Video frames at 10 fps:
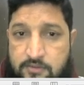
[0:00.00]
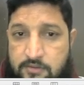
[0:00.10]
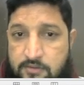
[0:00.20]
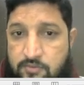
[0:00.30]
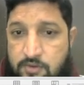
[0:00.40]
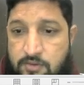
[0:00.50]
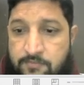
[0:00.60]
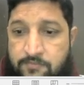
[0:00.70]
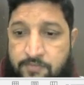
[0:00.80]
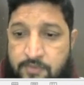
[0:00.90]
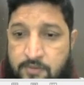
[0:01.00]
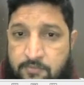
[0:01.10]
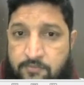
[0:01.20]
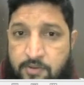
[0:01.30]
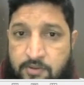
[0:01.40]
this one,
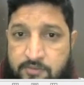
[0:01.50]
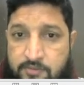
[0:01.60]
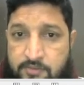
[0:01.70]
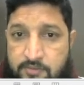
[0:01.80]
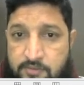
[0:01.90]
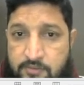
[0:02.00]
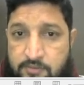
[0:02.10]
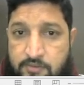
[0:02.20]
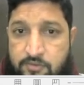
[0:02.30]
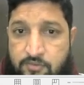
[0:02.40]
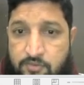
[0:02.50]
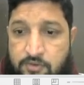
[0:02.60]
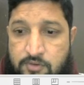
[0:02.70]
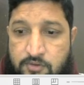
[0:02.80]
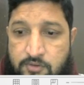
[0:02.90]
plus this one,
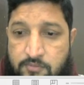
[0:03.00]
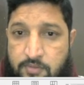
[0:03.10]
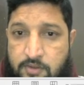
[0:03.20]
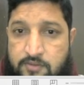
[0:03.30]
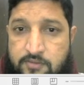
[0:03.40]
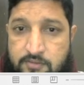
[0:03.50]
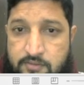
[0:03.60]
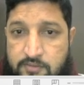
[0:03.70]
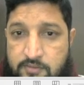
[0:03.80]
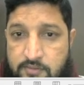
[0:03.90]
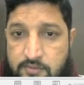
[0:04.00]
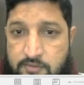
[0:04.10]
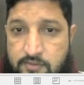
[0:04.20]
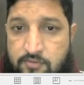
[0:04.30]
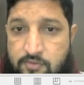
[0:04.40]
plus
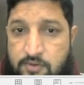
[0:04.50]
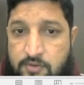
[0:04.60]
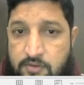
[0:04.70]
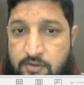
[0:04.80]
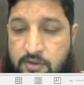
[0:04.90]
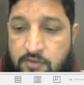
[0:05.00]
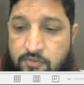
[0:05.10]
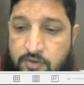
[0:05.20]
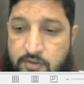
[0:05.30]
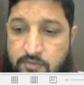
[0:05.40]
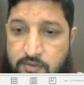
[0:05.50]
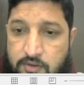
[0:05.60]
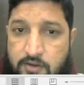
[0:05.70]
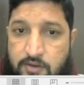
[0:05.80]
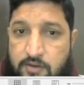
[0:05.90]
this one. If you please
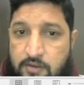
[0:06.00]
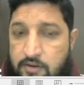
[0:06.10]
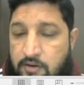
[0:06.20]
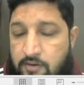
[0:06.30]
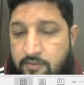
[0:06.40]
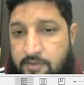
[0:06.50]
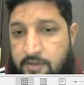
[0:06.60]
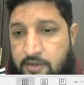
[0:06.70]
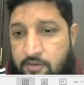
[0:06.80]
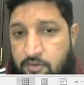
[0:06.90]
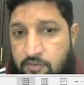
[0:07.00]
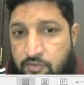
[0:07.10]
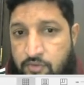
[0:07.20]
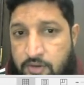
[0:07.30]
enter here, you will be 24